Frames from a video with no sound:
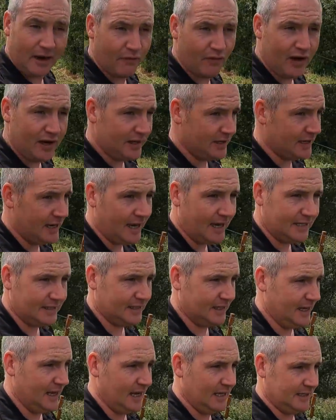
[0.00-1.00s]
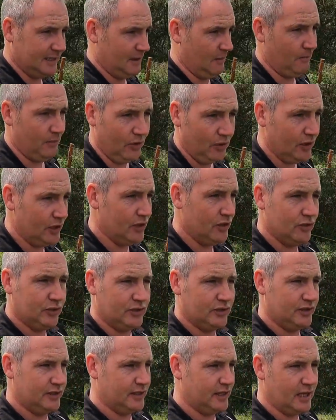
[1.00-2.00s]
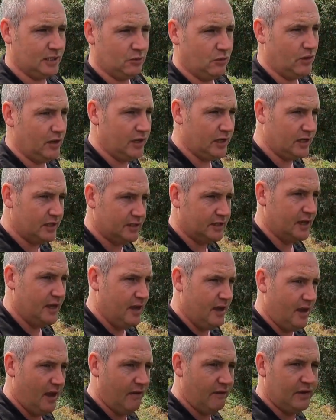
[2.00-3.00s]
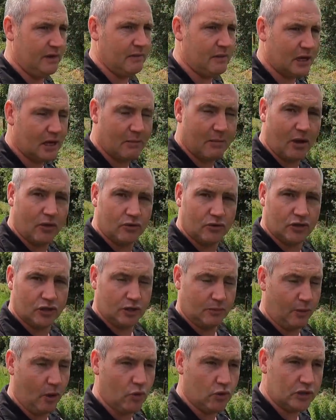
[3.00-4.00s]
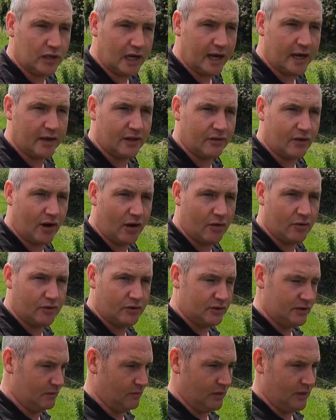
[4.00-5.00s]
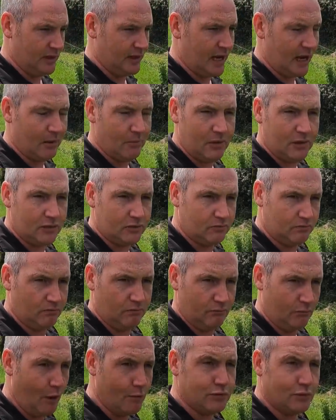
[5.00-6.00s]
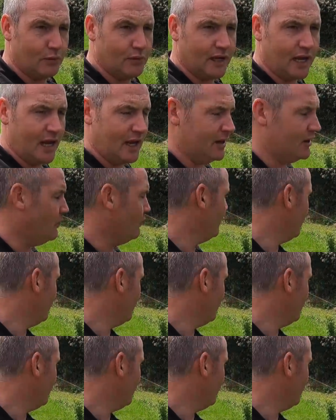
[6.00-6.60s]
never-ending task. It's a bloody nuisance. That's what it is. Every time you come out, there's a post laying on the ground, or an animal rubs up against it, or